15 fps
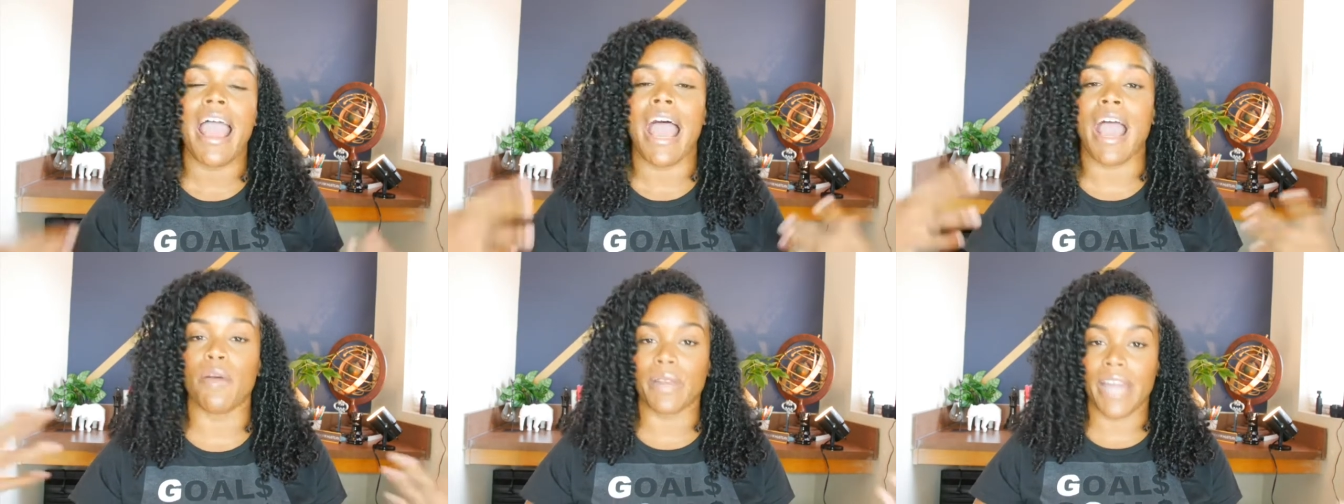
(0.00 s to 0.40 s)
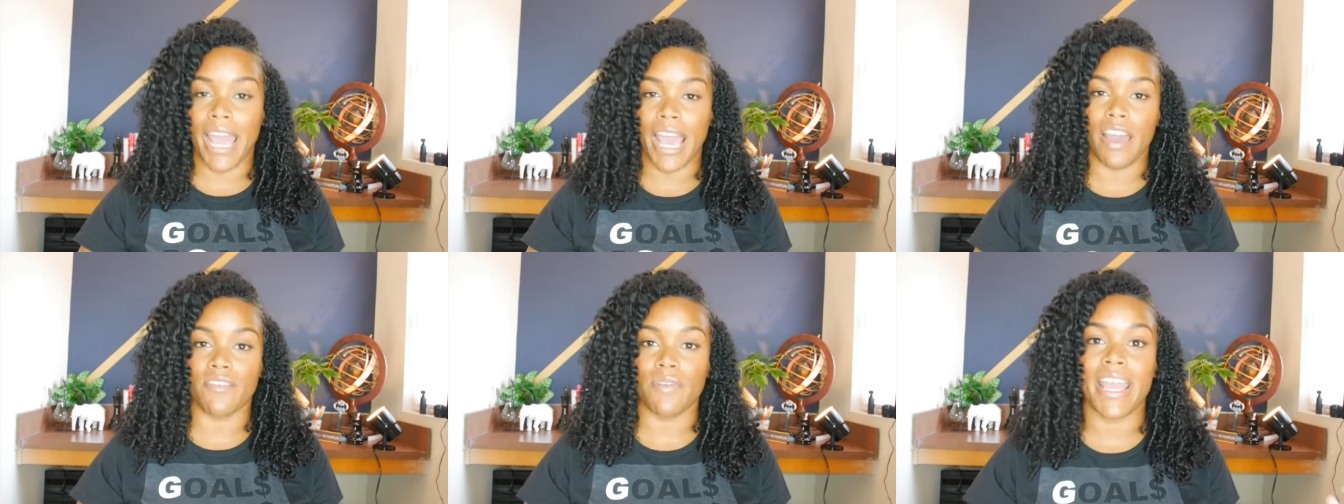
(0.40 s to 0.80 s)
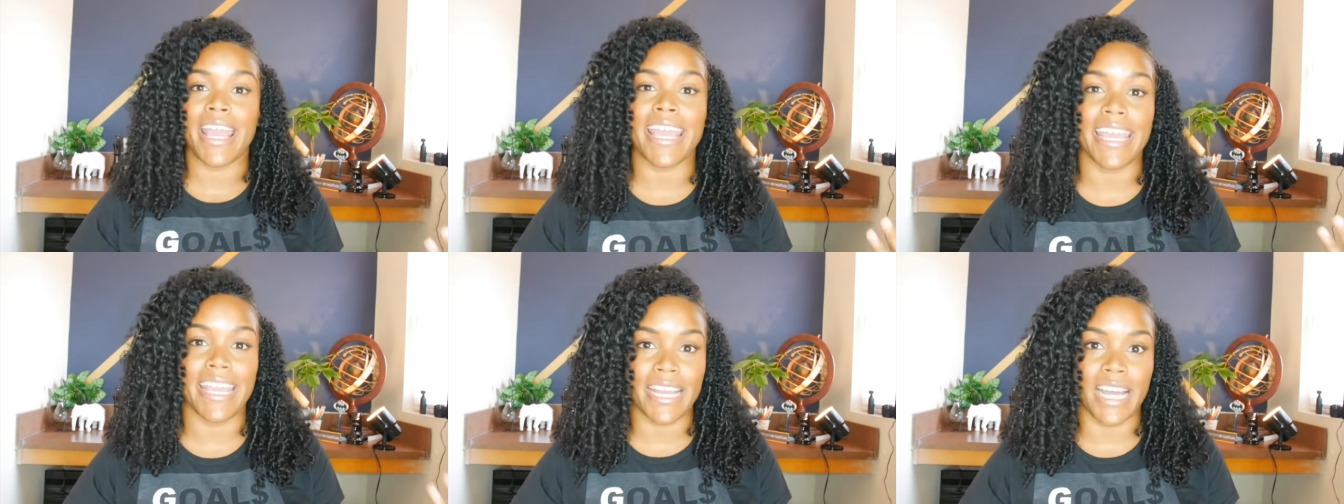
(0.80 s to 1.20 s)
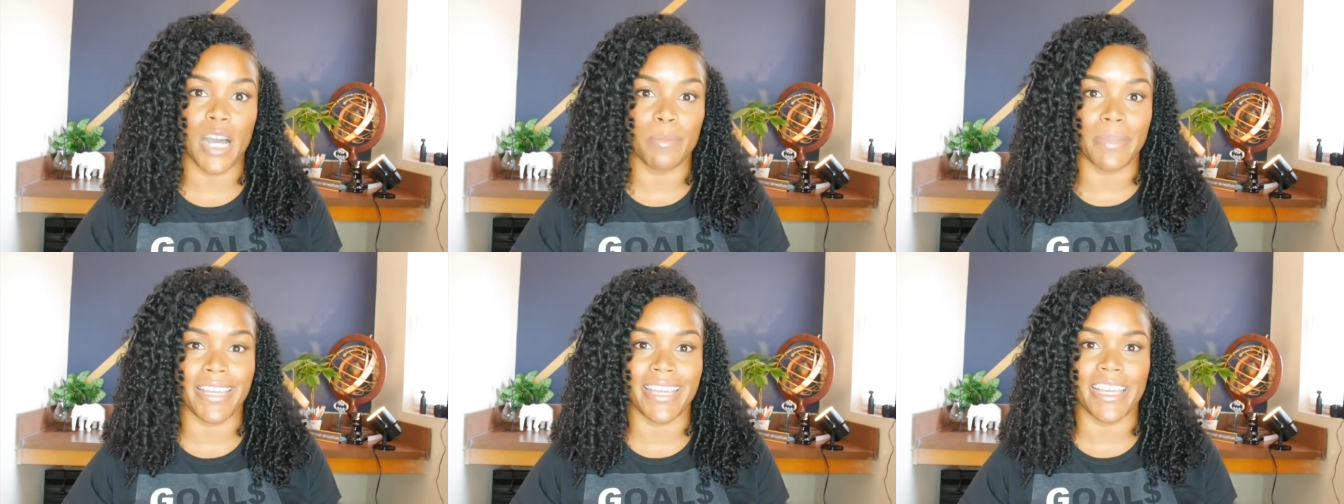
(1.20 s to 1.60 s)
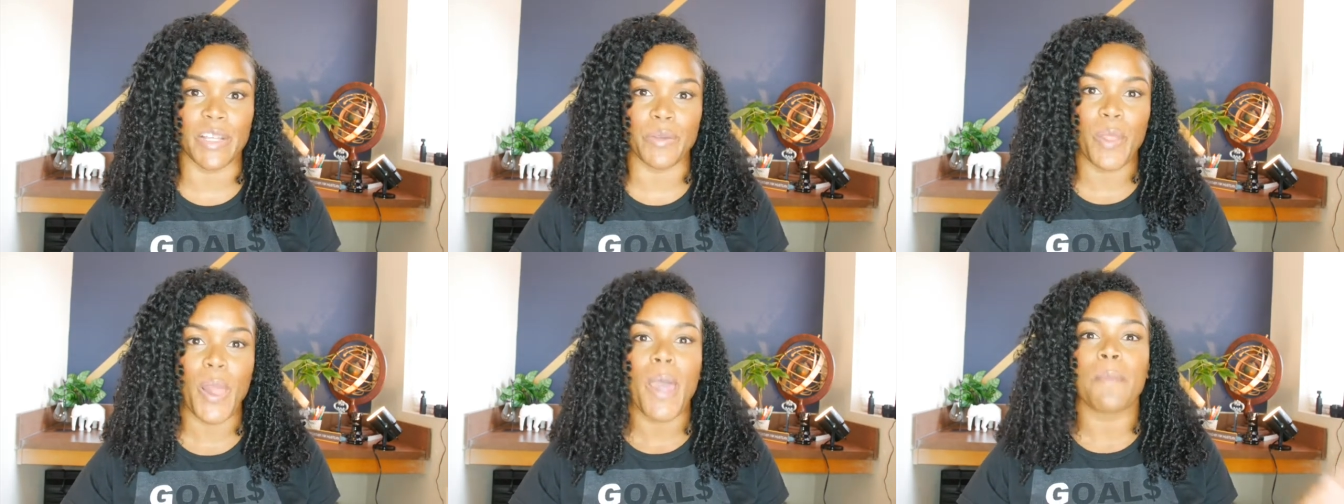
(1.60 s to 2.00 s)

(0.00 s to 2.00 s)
I would have income again.